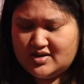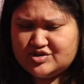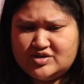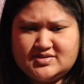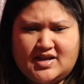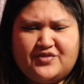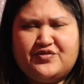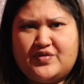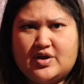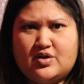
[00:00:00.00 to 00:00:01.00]
just that
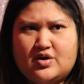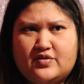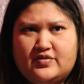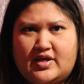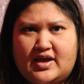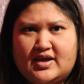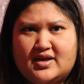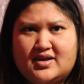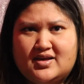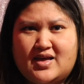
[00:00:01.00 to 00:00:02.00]
fear of
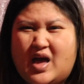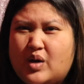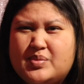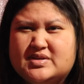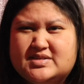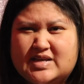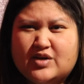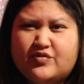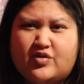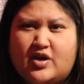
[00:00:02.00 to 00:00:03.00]
like, I'll be
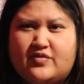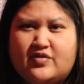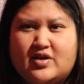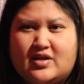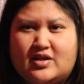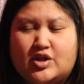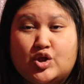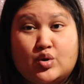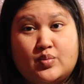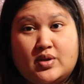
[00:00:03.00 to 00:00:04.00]
single forever and that
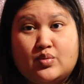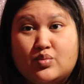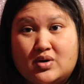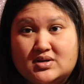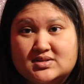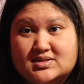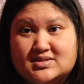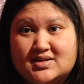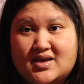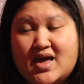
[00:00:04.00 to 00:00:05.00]
nobody
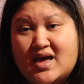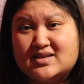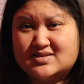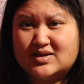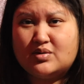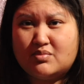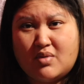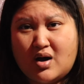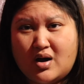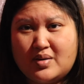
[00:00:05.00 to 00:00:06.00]
wants a single
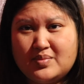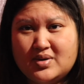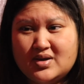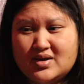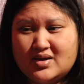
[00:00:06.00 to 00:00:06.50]
mom